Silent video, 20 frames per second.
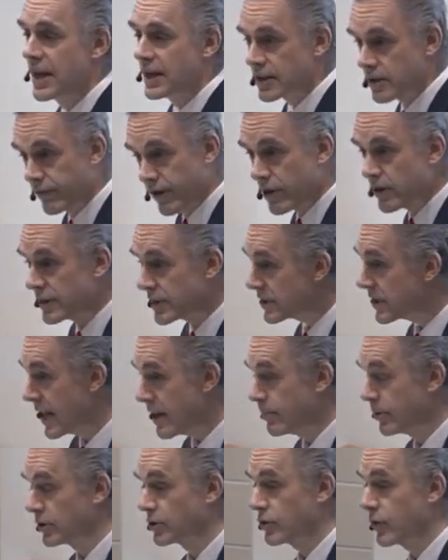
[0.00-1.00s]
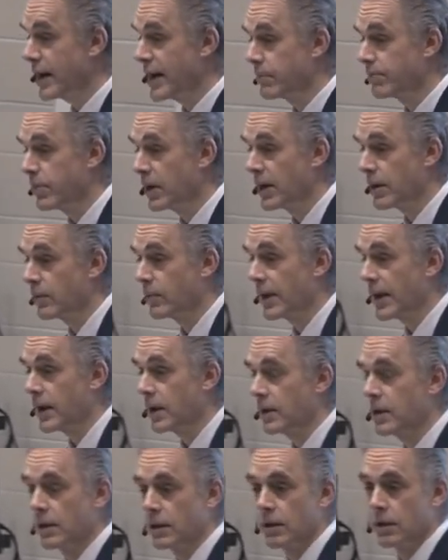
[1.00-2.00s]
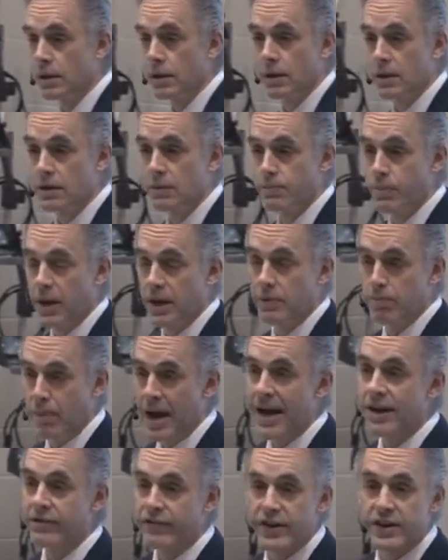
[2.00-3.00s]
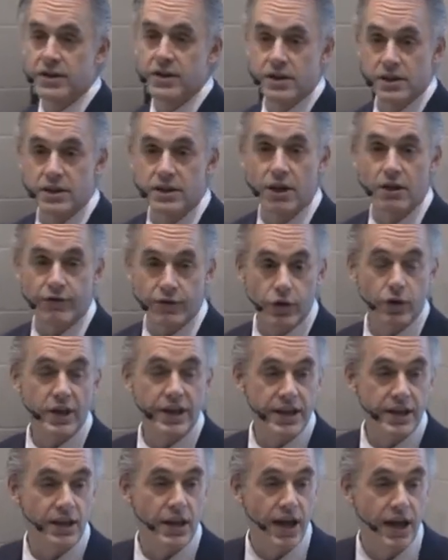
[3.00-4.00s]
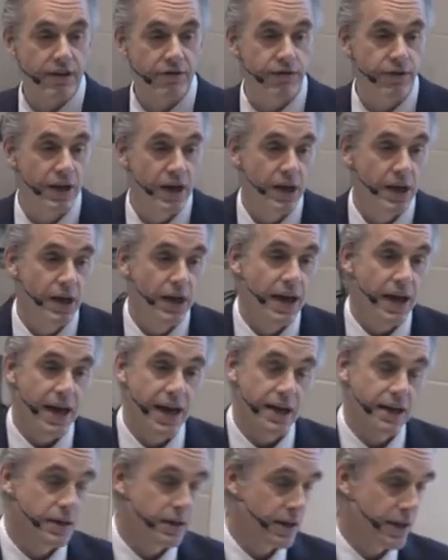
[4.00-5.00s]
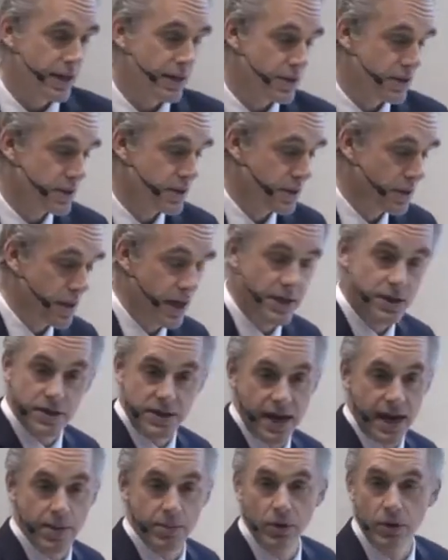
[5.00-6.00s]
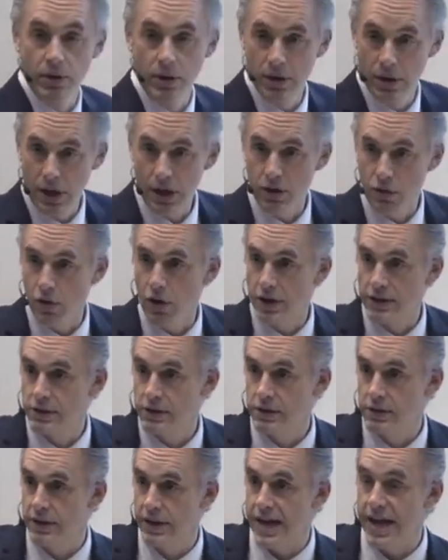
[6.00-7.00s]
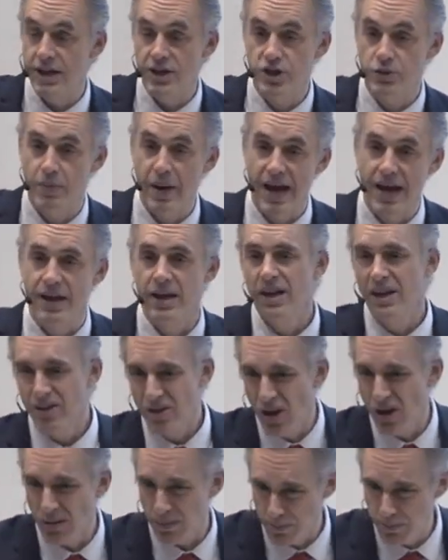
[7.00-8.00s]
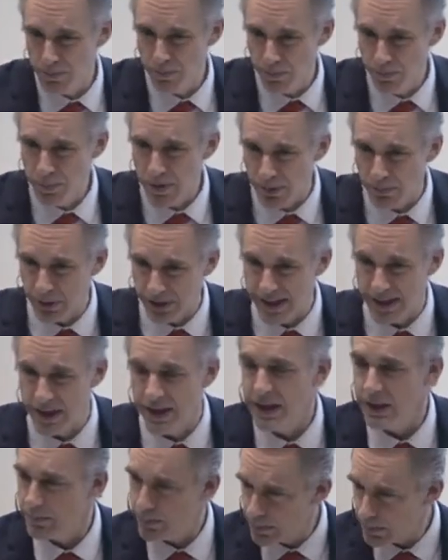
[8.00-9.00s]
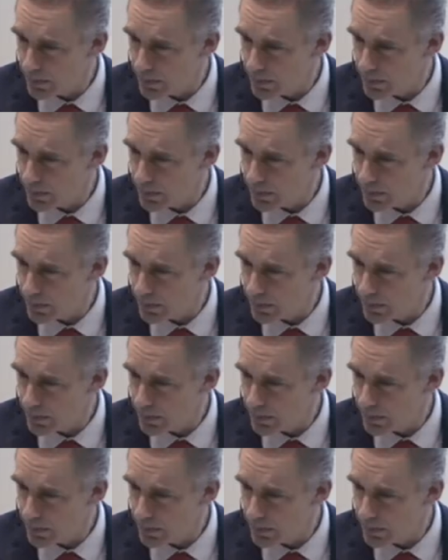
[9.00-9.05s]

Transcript: It's a very stable trait, by the way. It, it's, it manifests itself early in life, and it's, it's stable across the age span. Not completely.